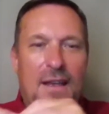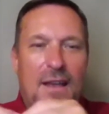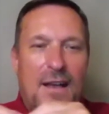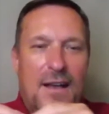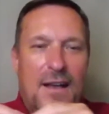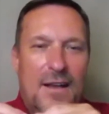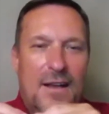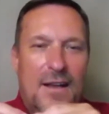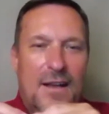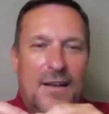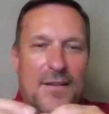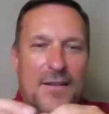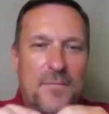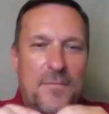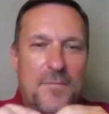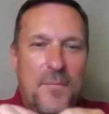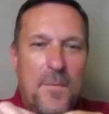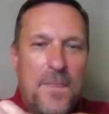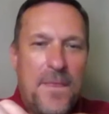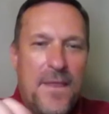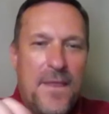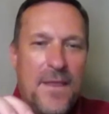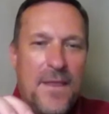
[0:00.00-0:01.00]

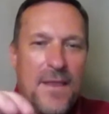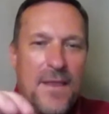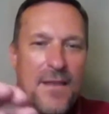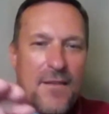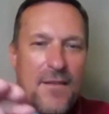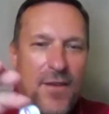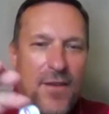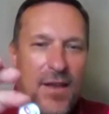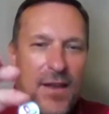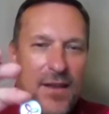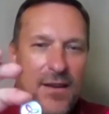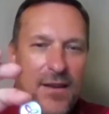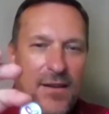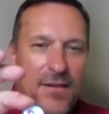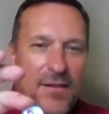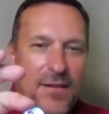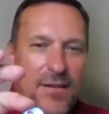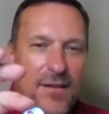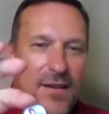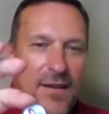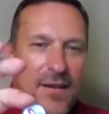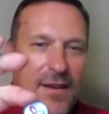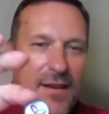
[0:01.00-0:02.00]
If I
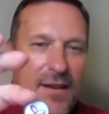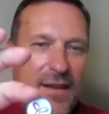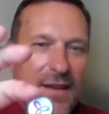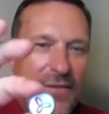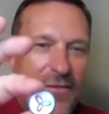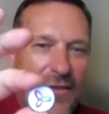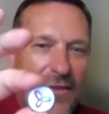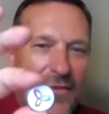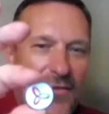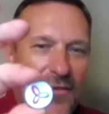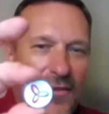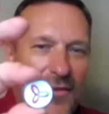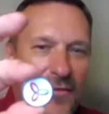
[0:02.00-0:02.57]
can get this to